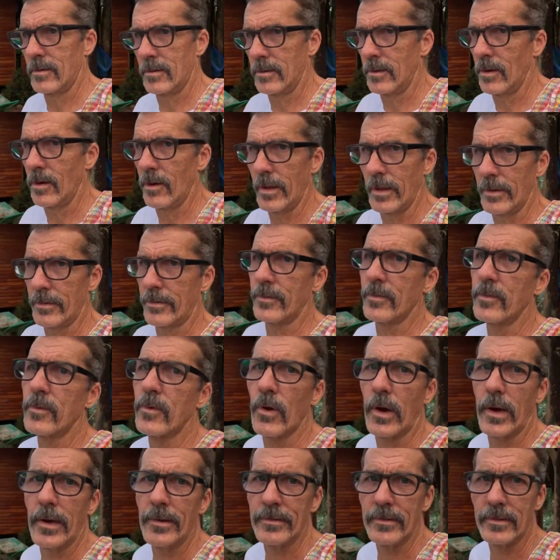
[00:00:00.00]
no, that's some
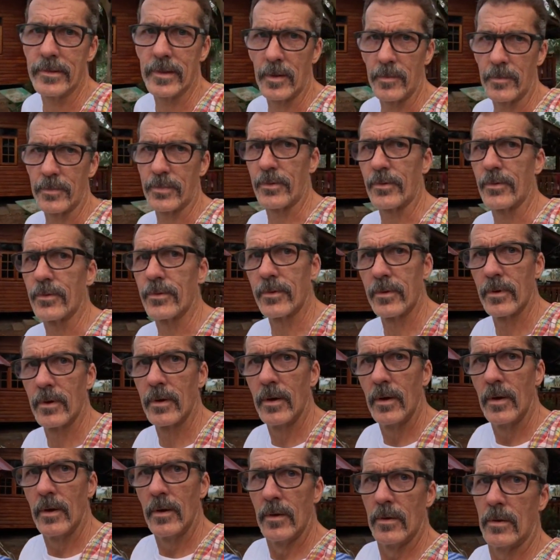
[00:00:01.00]
crazy temperatures.
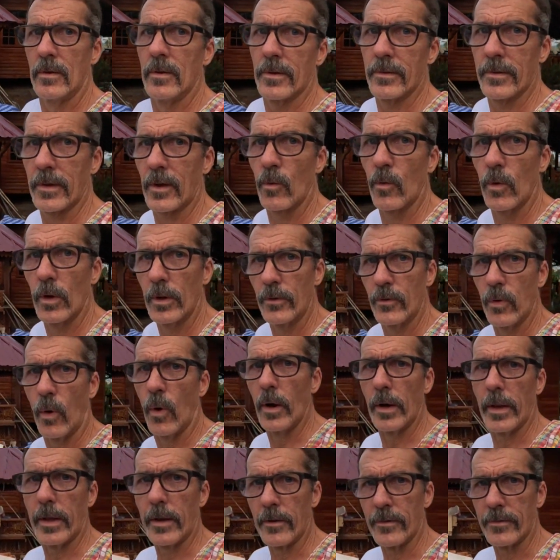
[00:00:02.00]
That's like
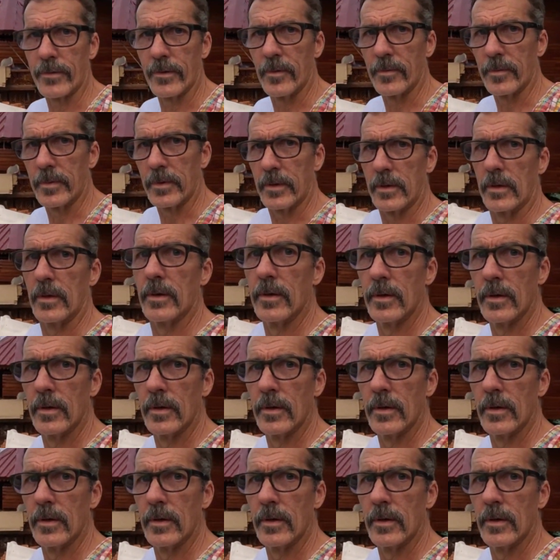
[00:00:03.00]
120 or something.